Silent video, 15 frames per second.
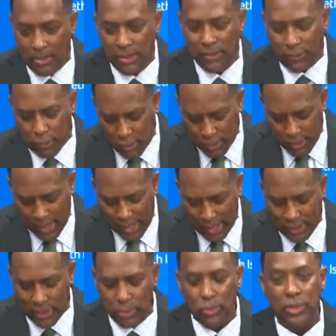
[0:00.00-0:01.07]
I mean, for a
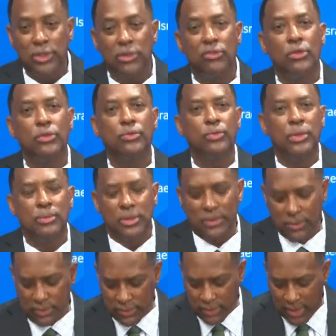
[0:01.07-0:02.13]
91 year old
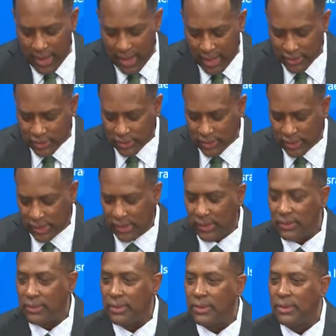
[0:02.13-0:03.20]
woman to
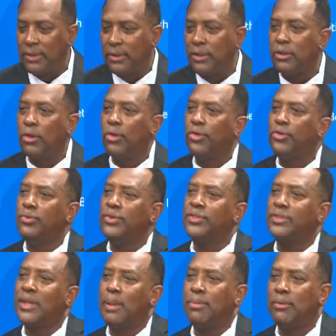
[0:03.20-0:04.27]
actually go through
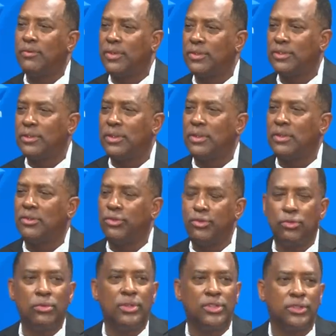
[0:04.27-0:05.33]
this type of incident and
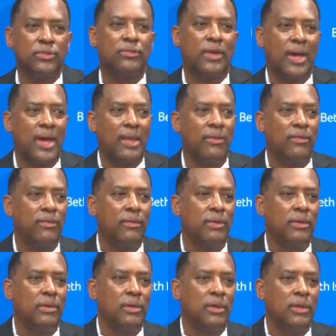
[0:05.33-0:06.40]
truly survive
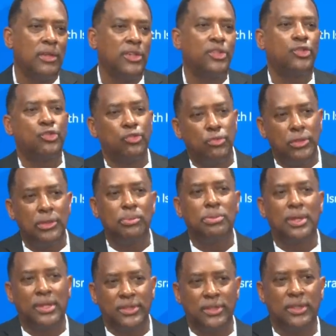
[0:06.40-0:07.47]
is truly a
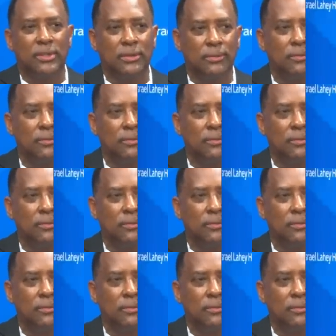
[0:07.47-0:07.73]
blessing.